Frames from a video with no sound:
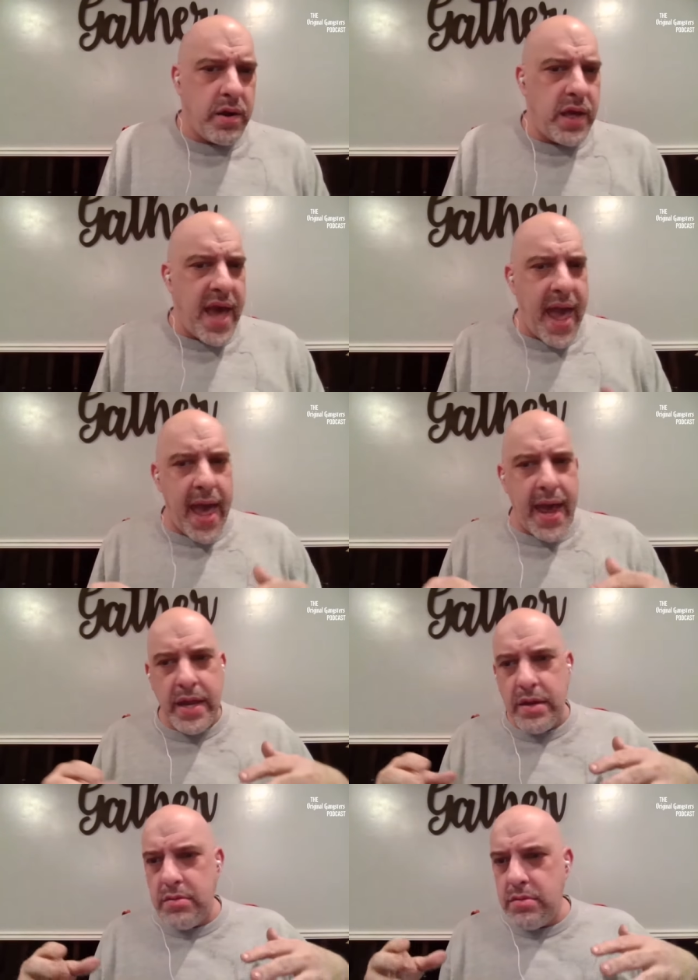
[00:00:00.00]
You
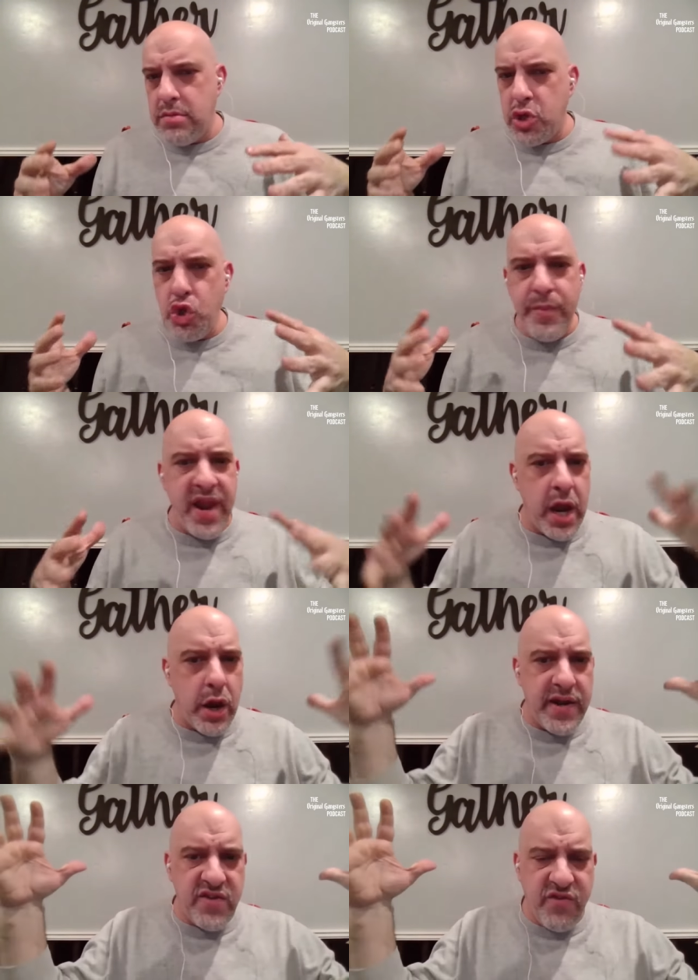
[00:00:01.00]
had
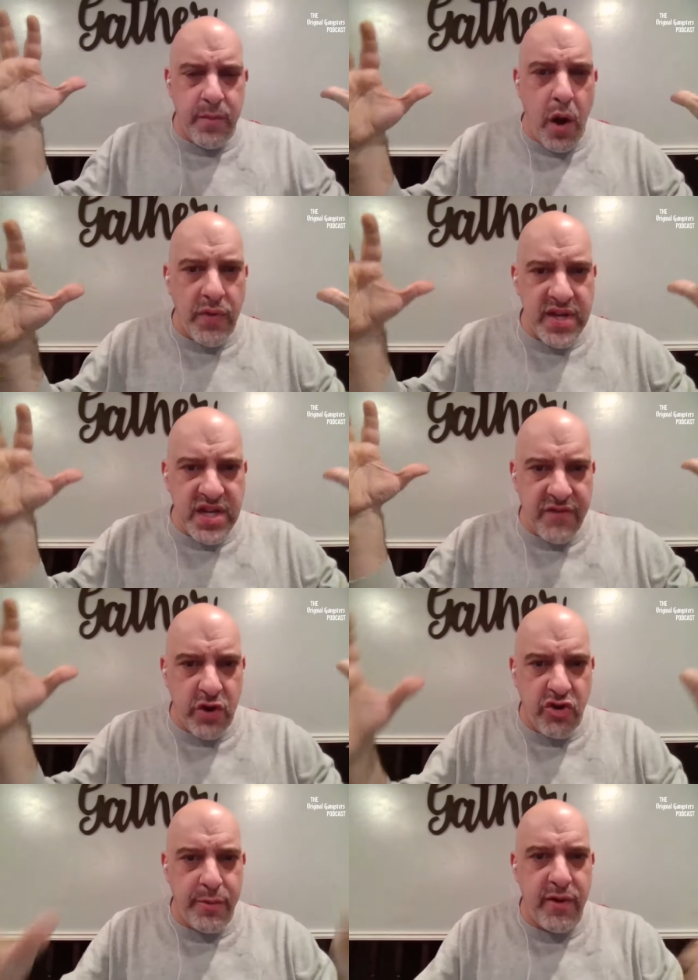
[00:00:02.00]
luminaries from all these
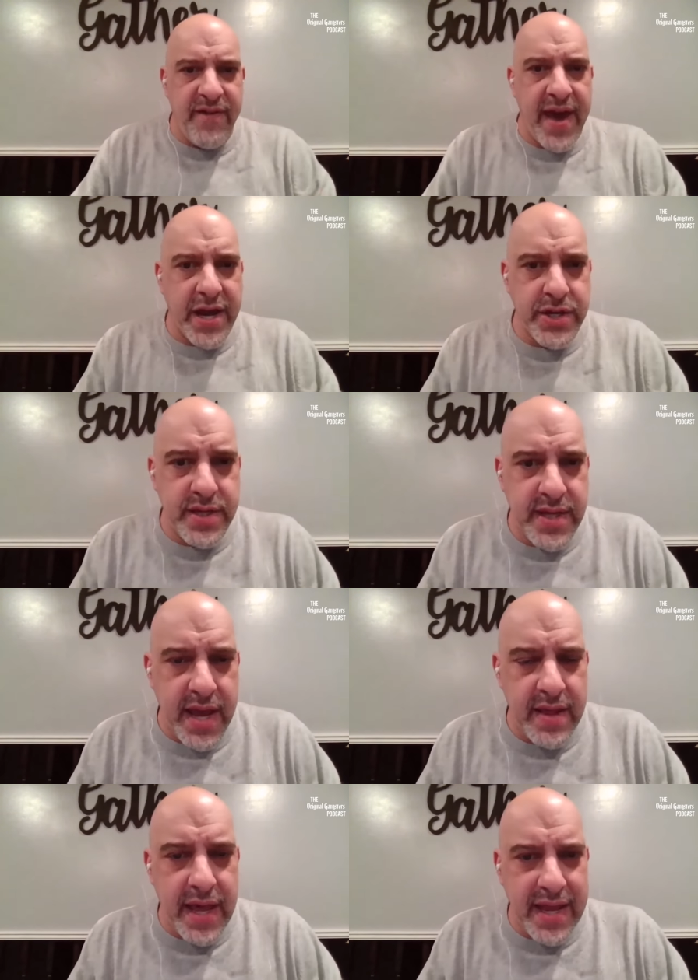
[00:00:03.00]
different criminal factions
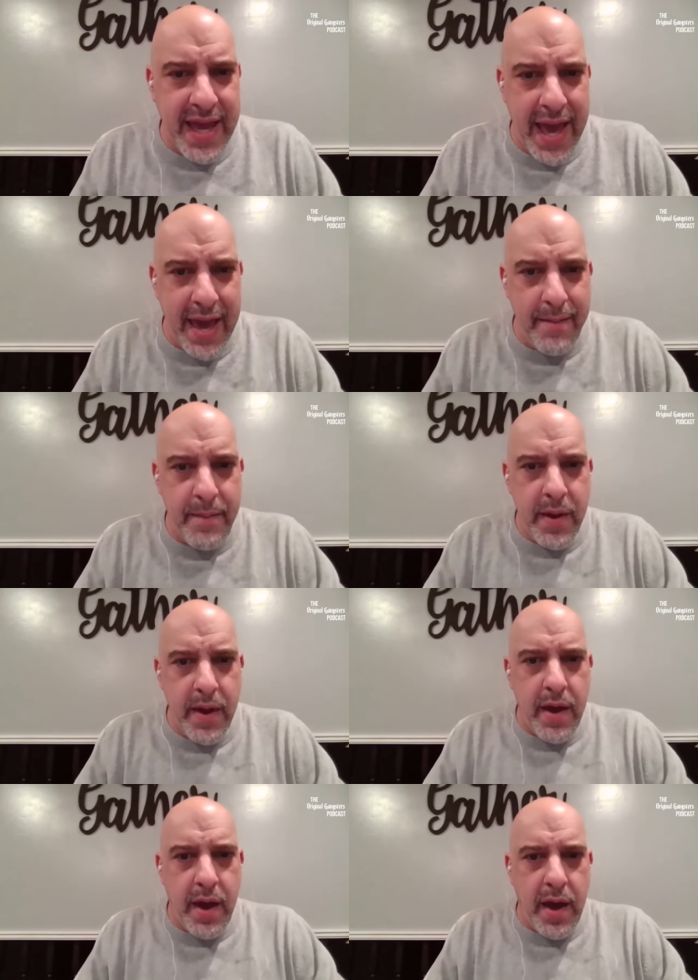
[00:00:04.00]
that that came
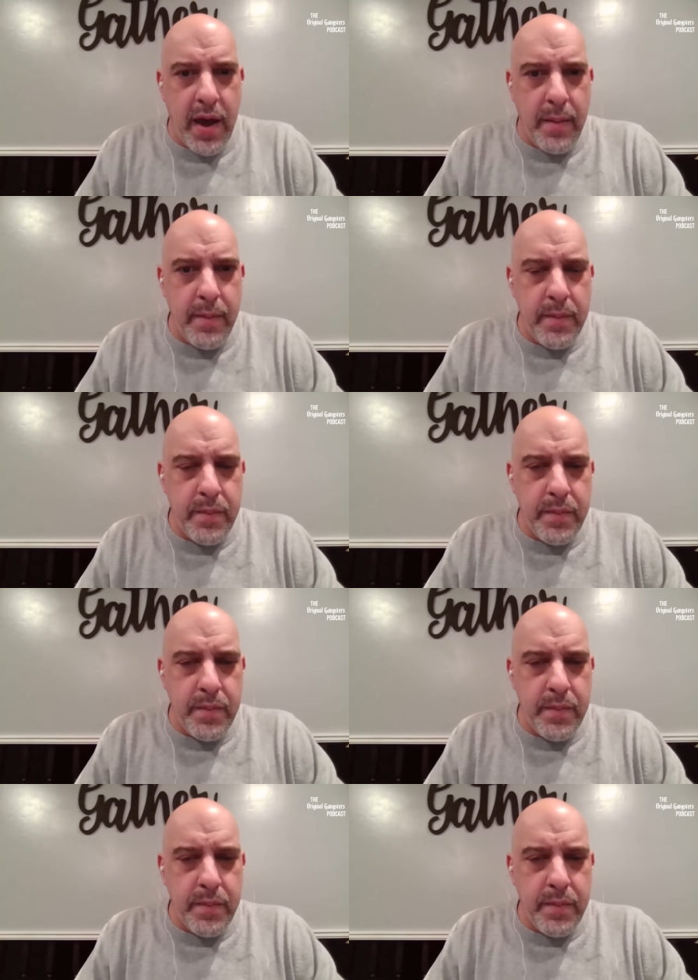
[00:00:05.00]
um,